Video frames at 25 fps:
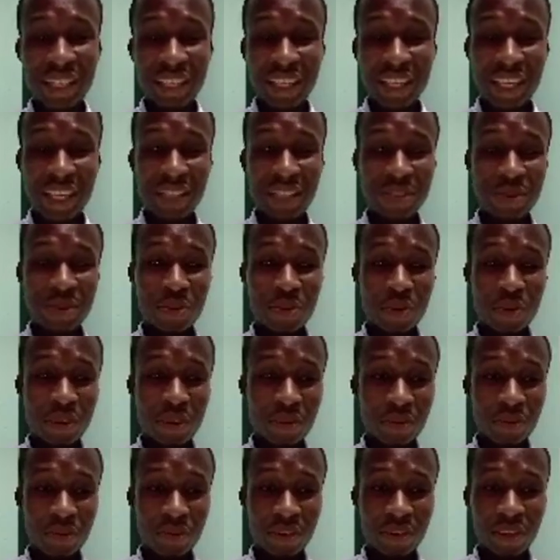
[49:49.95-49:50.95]
And so when
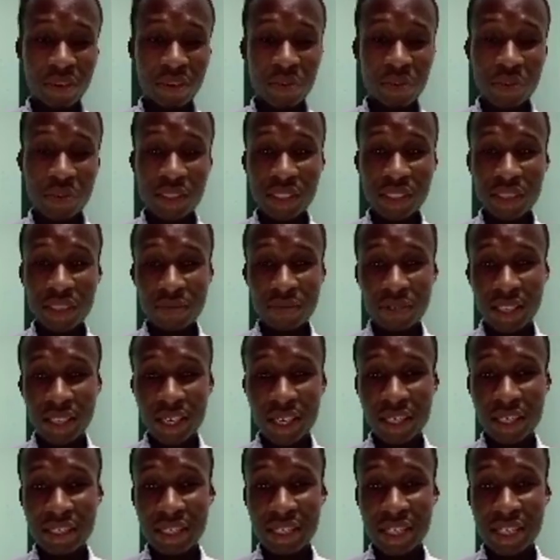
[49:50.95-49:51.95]
we see the flyers,
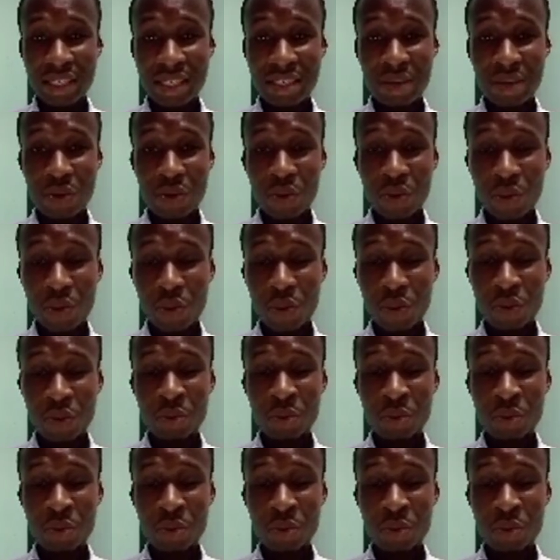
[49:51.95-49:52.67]
let's all